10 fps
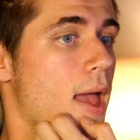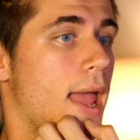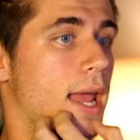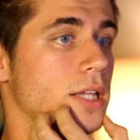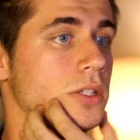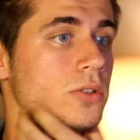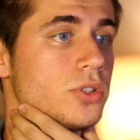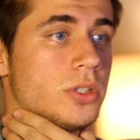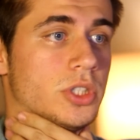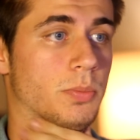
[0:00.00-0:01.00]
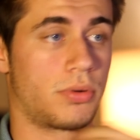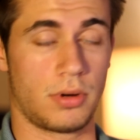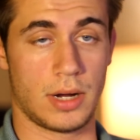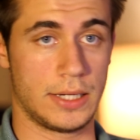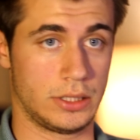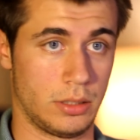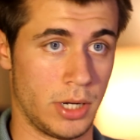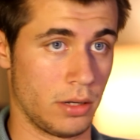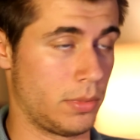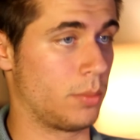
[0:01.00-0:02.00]
And there is a surprising
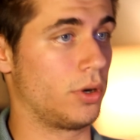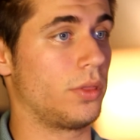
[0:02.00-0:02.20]
amount of memory.